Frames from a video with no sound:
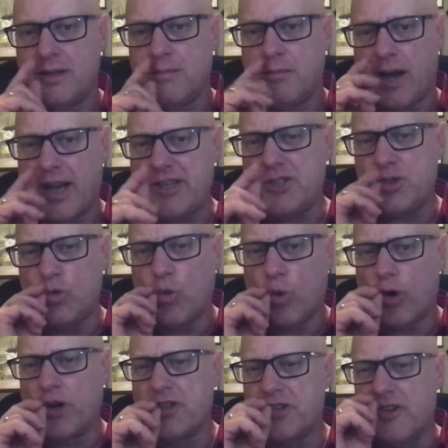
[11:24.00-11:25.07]
Mind you,
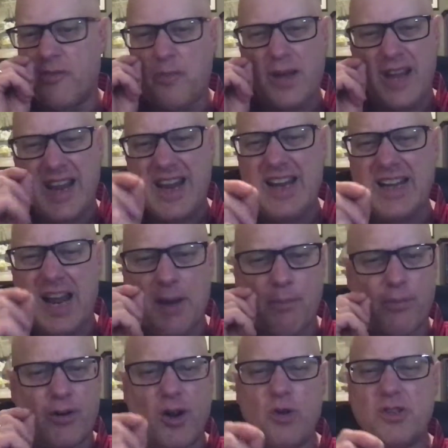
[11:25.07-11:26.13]
words of pain and
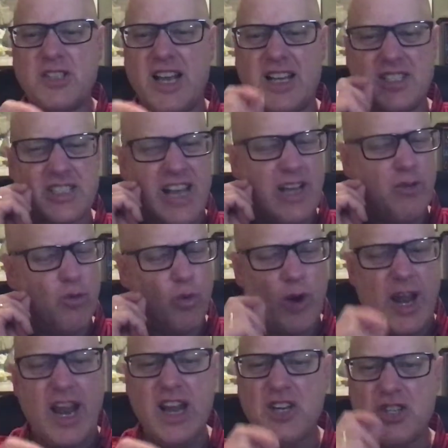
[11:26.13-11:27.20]
protest and
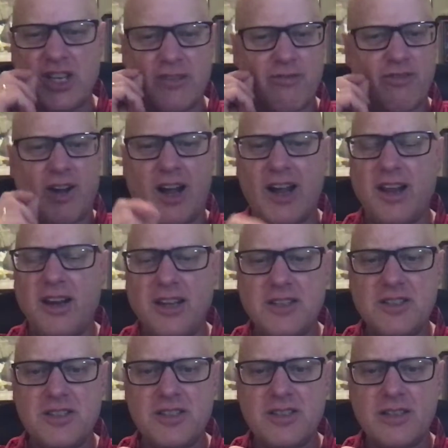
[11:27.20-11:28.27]
rage and
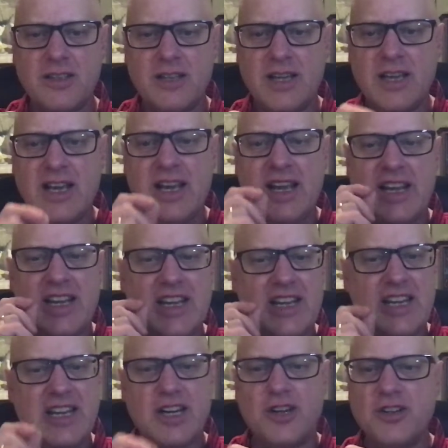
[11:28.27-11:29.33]
violence. He
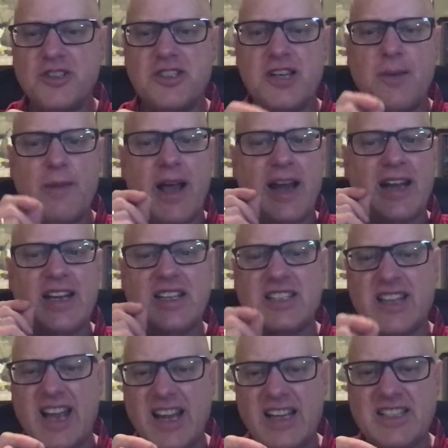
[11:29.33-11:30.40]
hears them and he
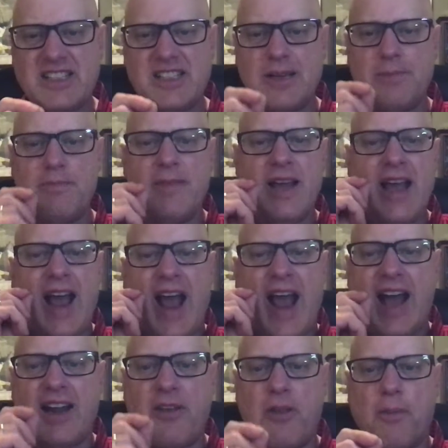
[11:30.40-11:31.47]
takes them,
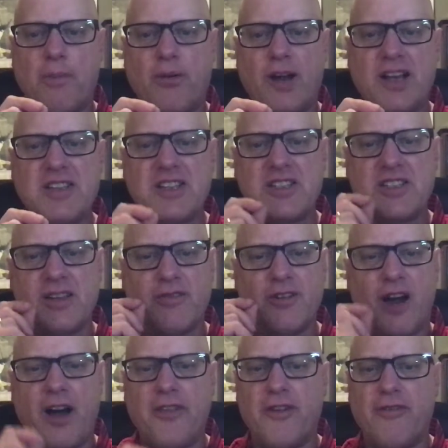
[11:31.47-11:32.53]
and in the presence of
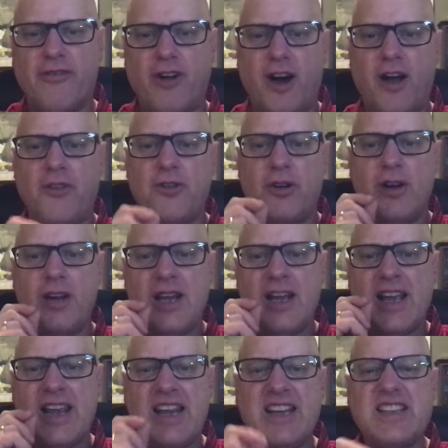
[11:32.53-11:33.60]
God the Father,
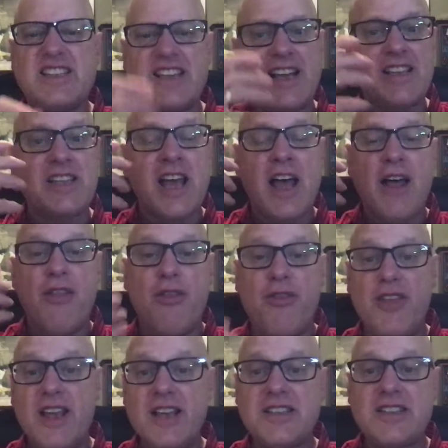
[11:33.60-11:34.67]
he says,
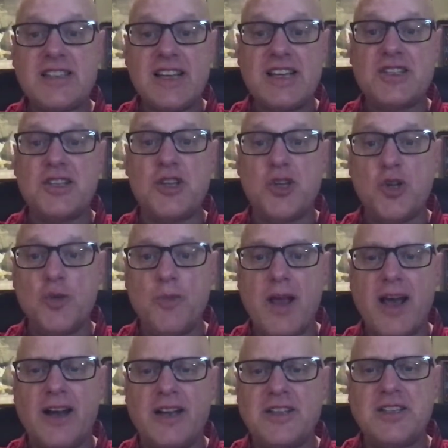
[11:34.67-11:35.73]
"This is the
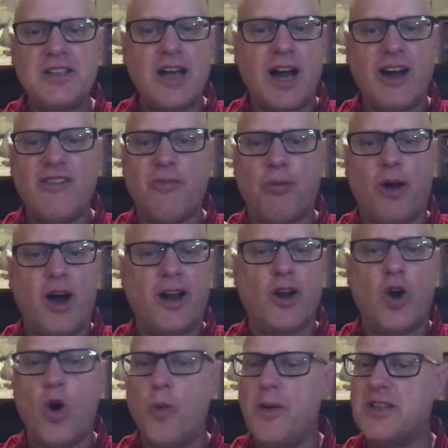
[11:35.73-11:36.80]
humanity I've brought
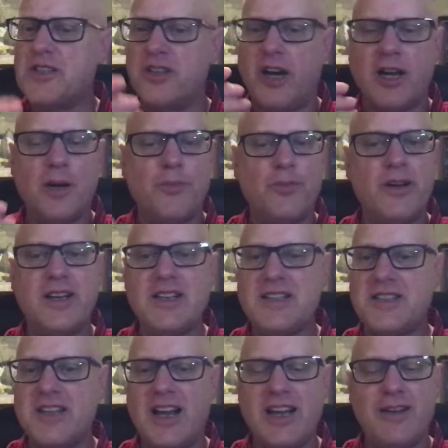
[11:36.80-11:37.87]
home. It's not a pretty
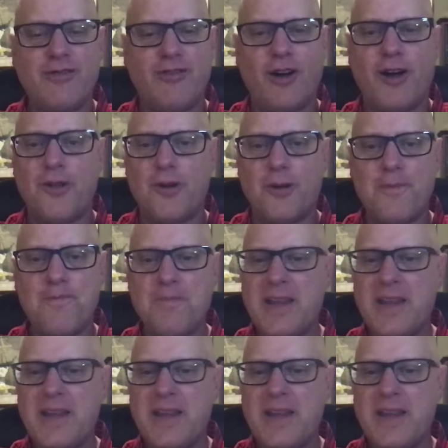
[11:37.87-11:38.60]
sight, Father.